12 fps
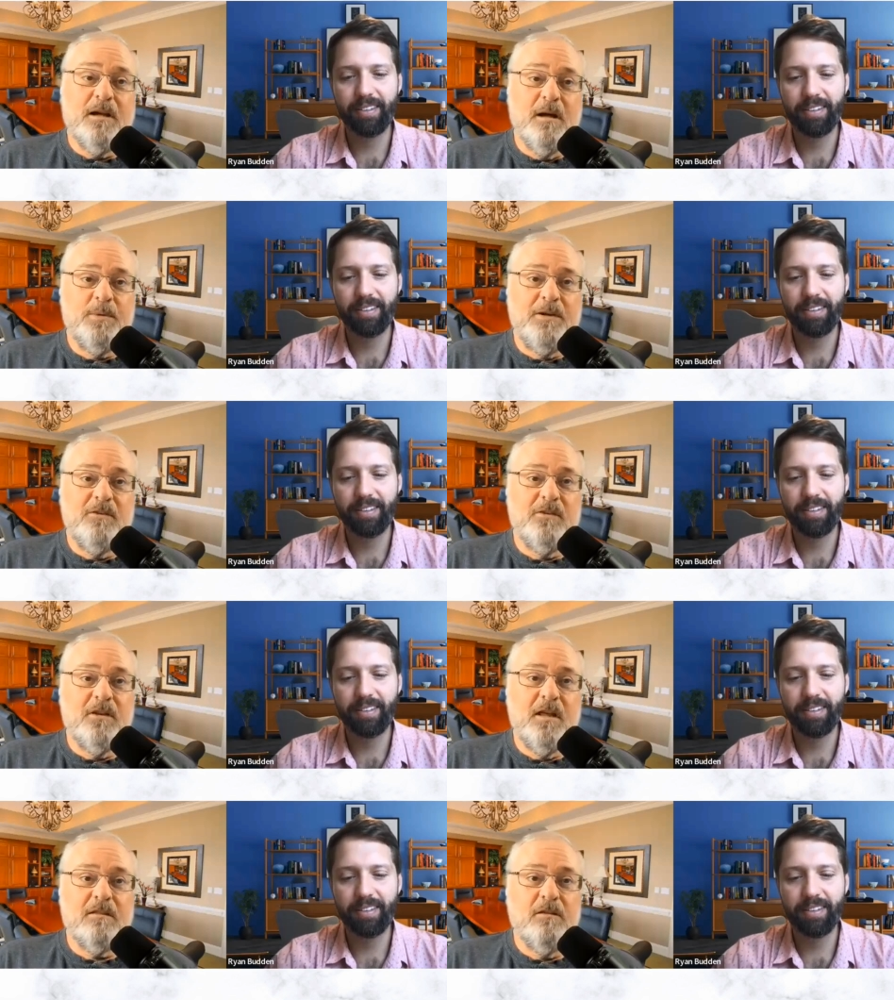Speaker 1: where
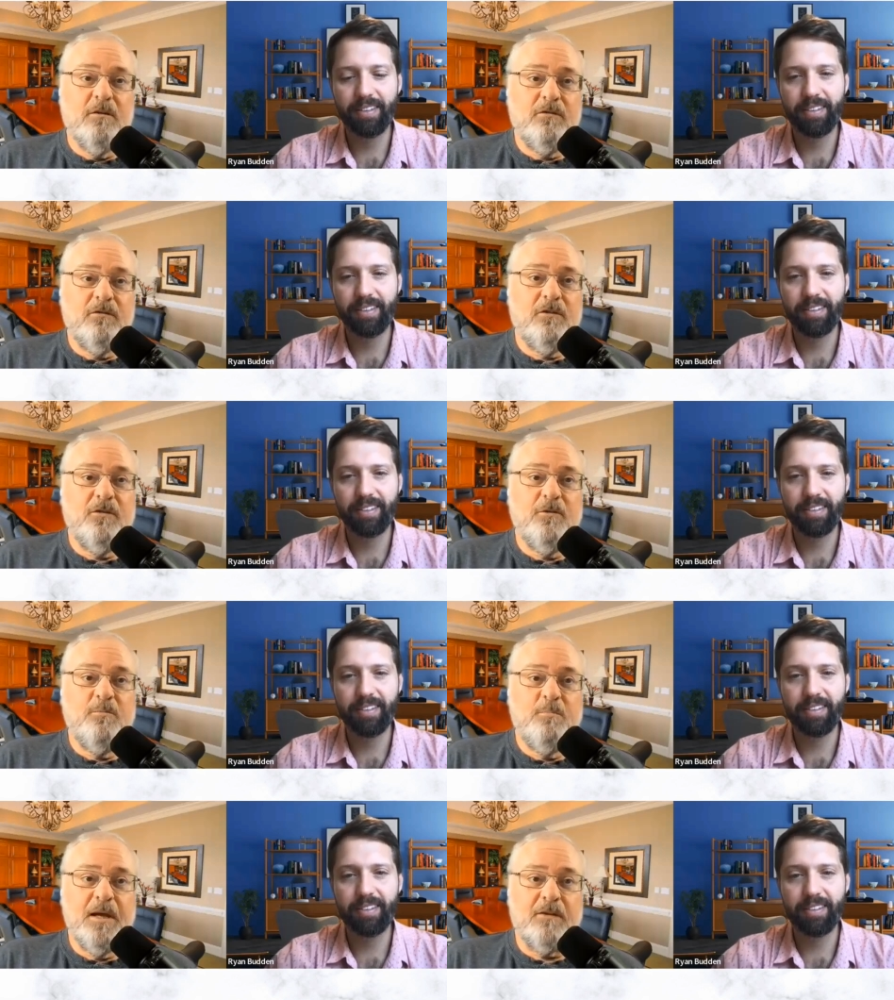companies get those
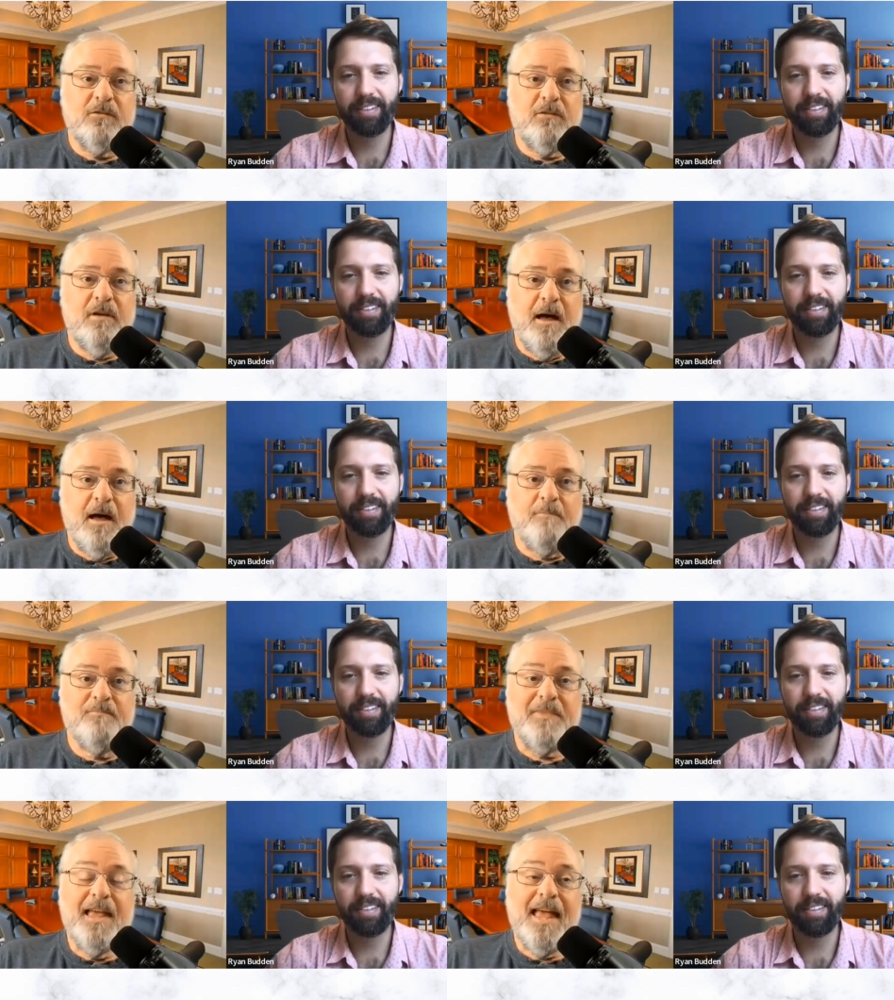two mixed
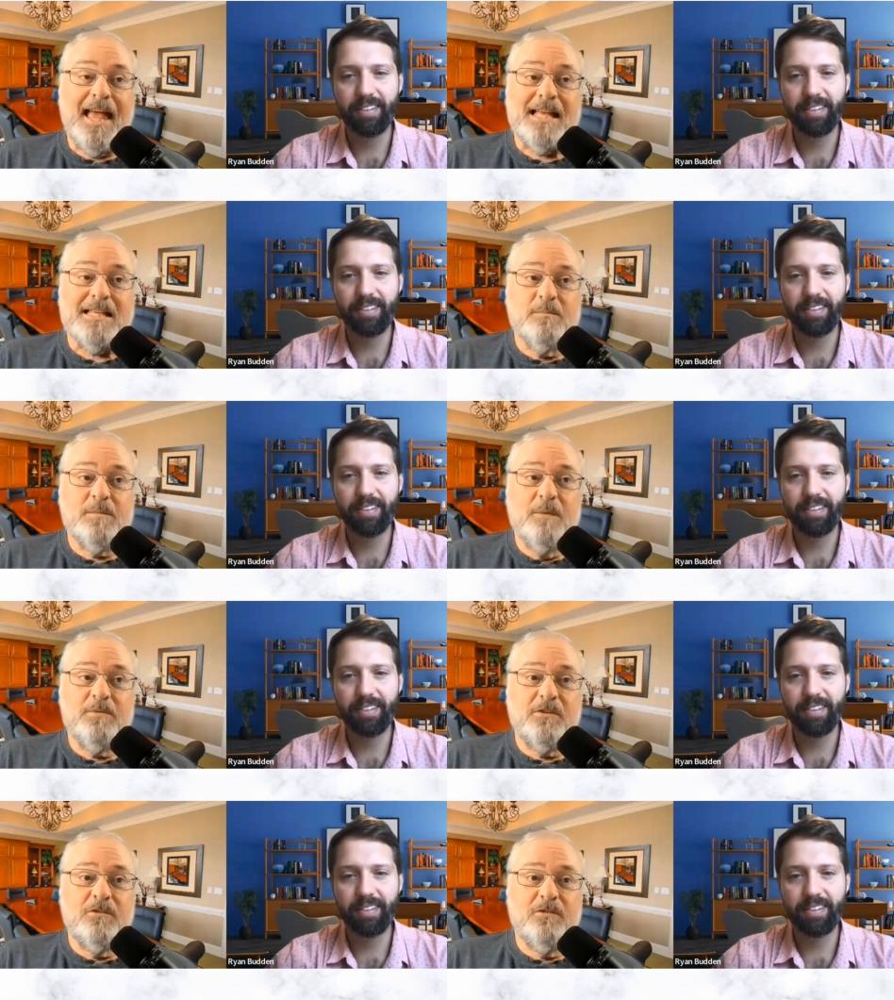up, and
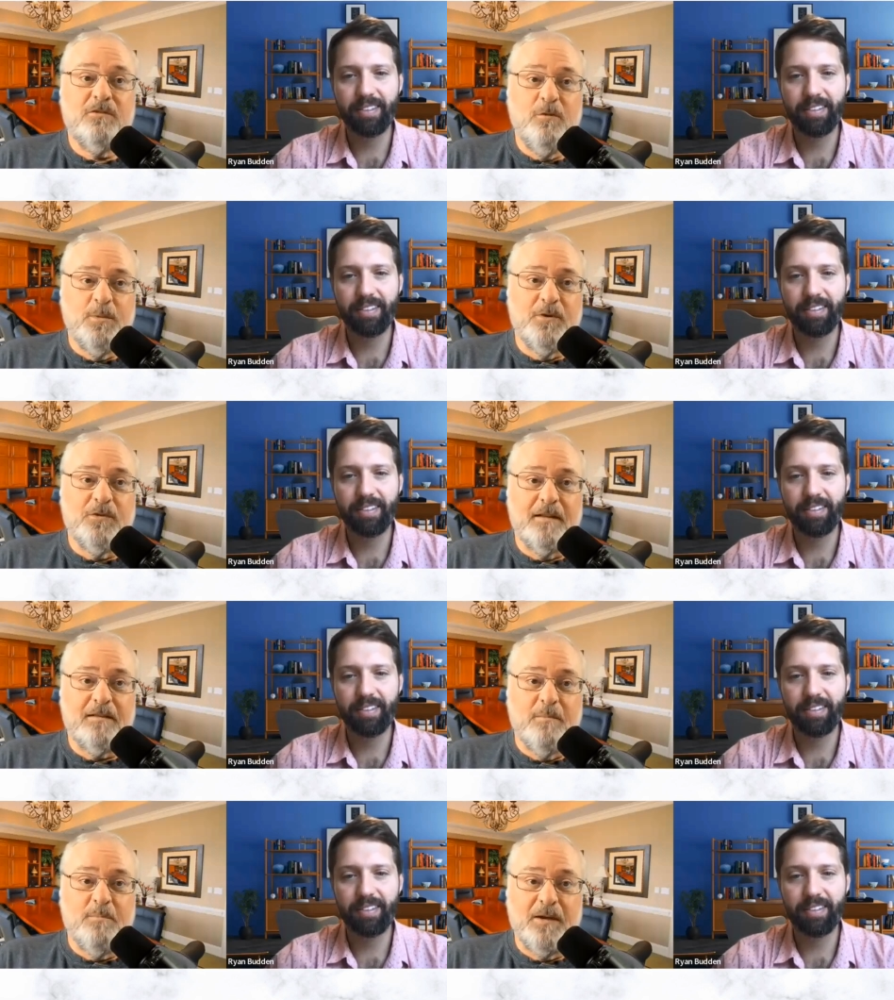sometimes consumers
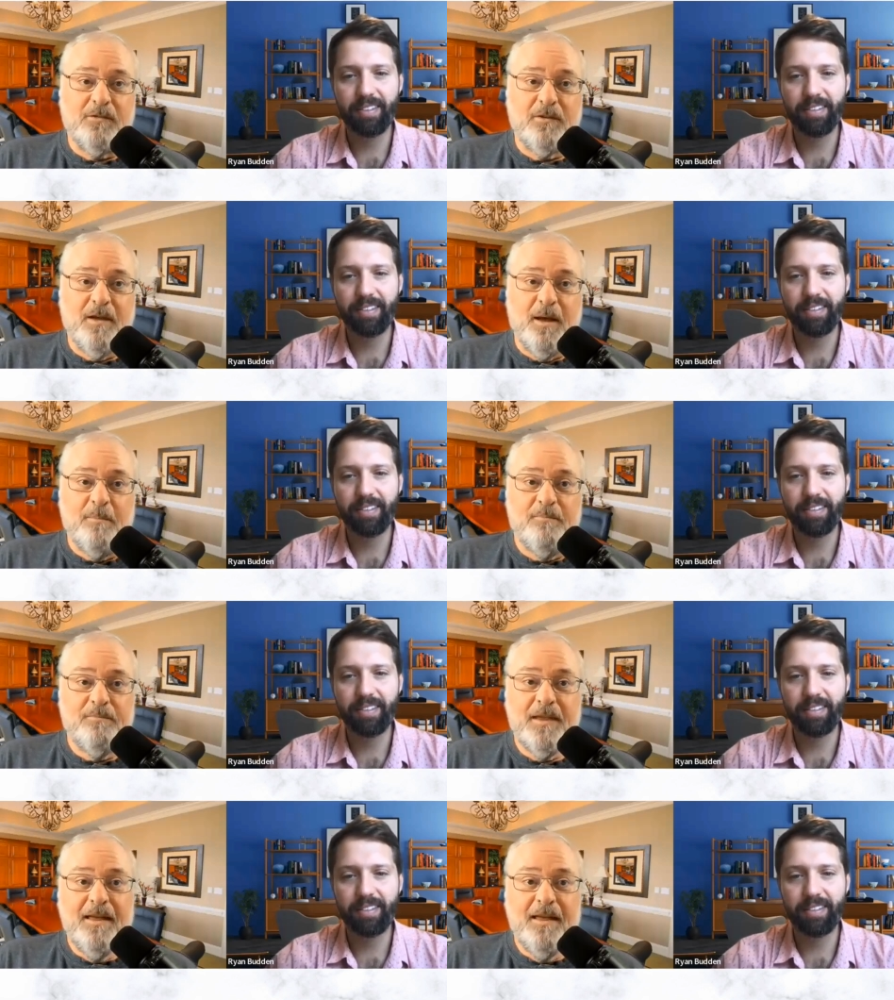get them mixed up.